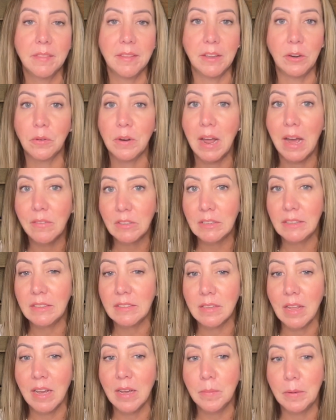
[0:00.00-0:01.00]
They don't have a
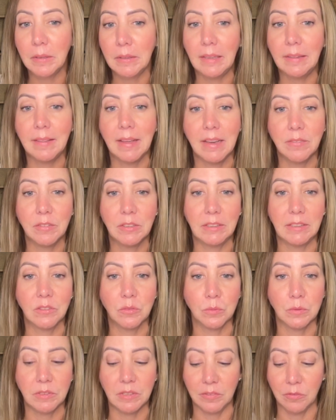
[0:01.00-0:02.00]
lease liability, they have a
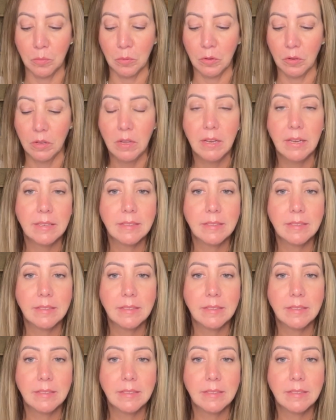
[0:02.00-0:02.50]
lease receivable.